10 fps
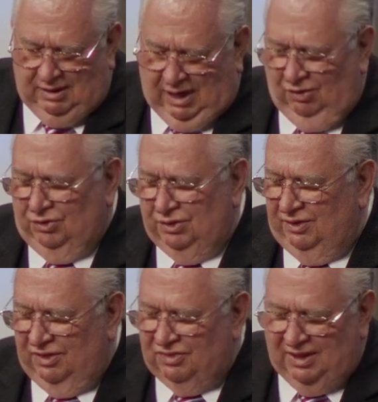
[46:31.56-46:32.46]
How
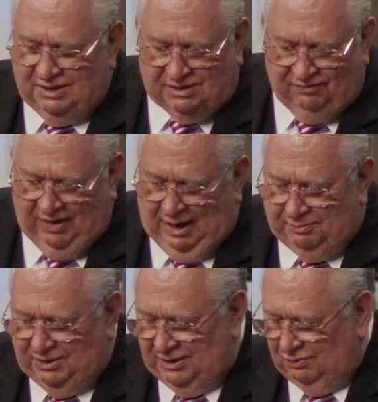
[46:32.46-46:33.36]
could the things have
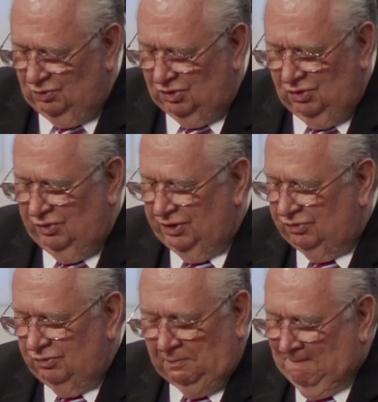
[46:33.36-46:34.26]
happened that we're going
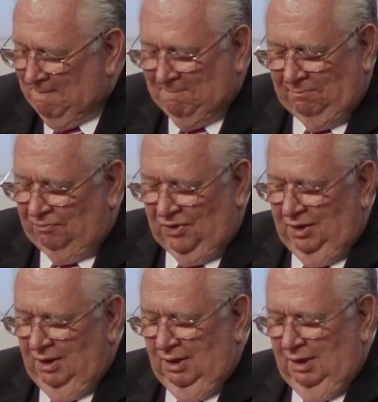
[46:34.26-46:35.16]
through?
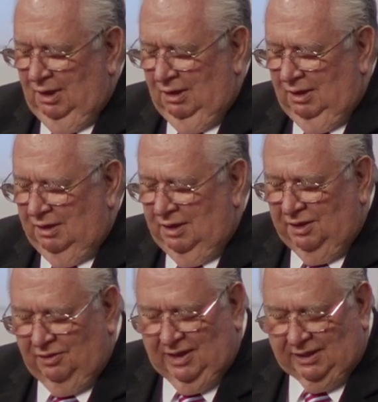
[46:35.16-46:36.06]

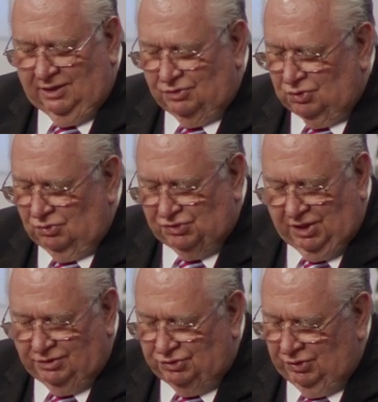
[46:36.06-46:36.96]
None of that controls
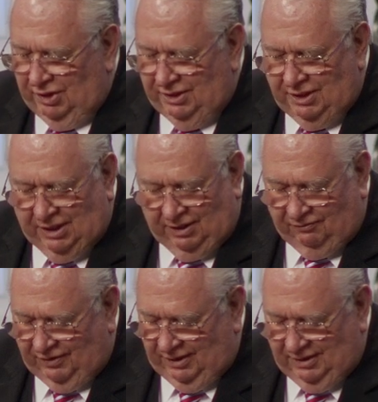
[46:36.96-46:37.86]
our joy, none
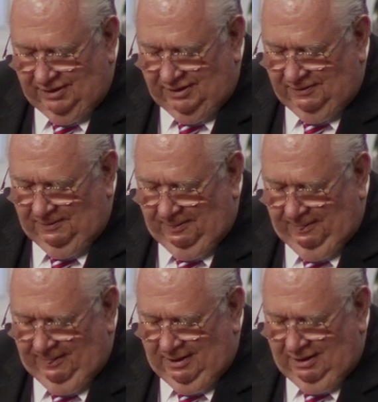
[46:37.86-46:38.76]
of it.
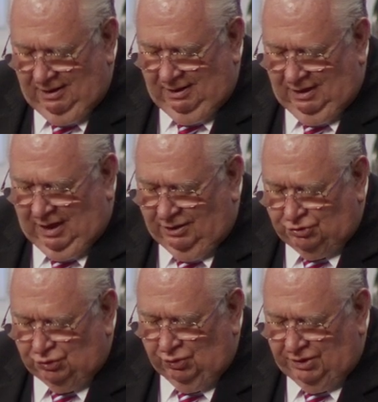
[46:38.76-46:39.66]
Our
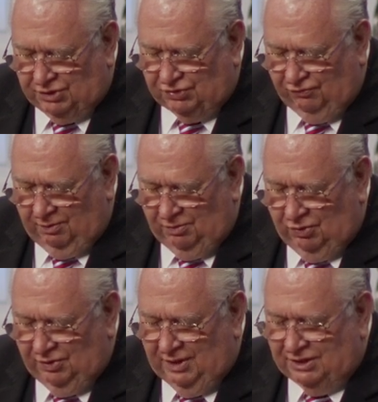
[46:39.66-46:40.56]
joy is from
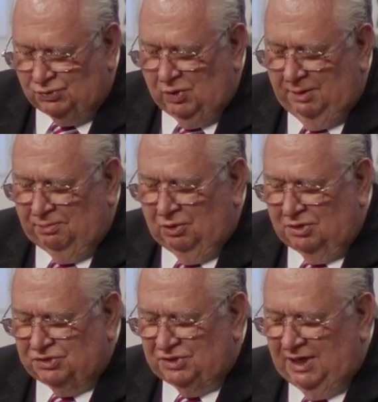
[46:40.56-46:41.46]
you, and that's why
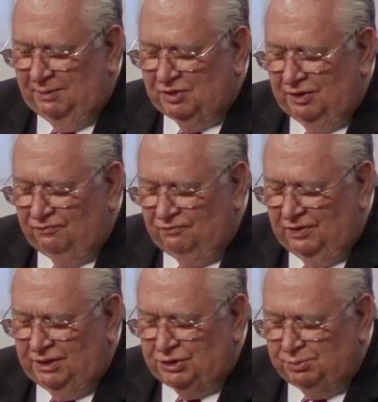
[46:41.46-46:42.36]
Paul said, I'm going to
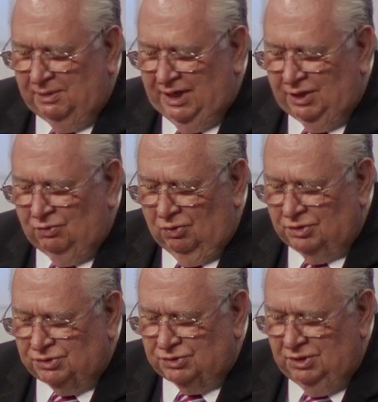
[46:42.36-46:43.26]
finish my
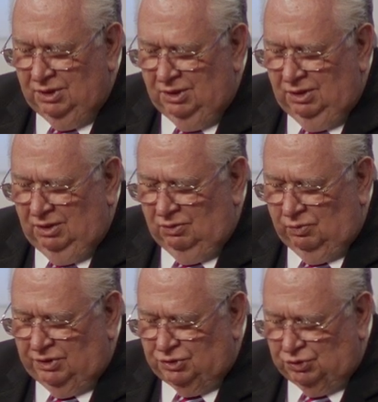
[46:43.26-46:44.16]
course
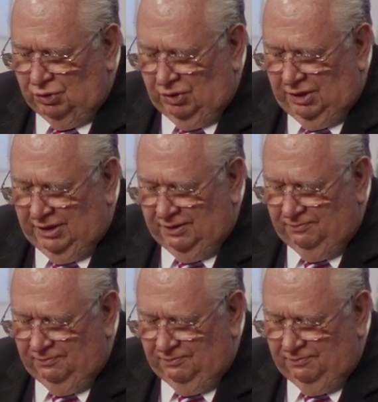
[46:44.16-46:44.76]
with joy.